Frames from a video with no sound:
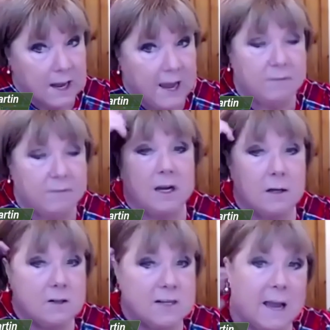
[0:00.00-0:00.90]
have an
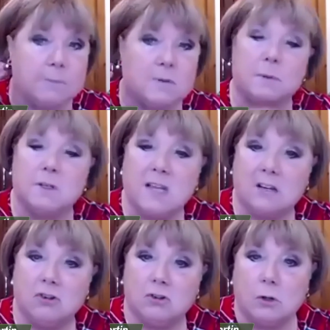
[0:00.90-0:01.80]
untapped
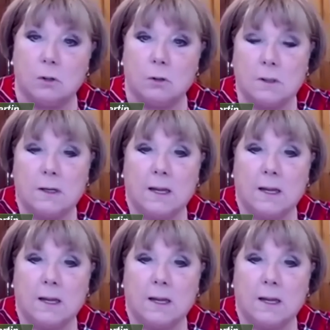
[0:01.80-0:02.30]
potential.